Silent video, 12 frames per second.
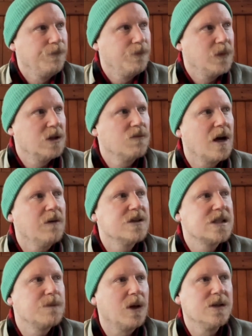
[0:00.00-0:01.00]
the right
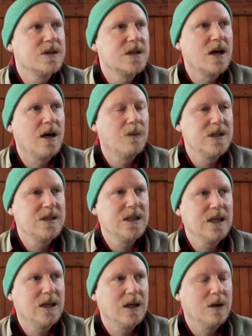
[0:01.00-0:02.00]
response that I was
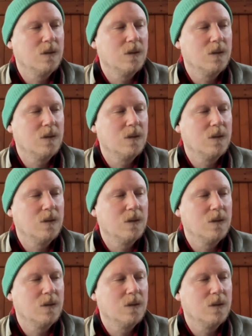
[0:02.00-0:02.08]
seeking,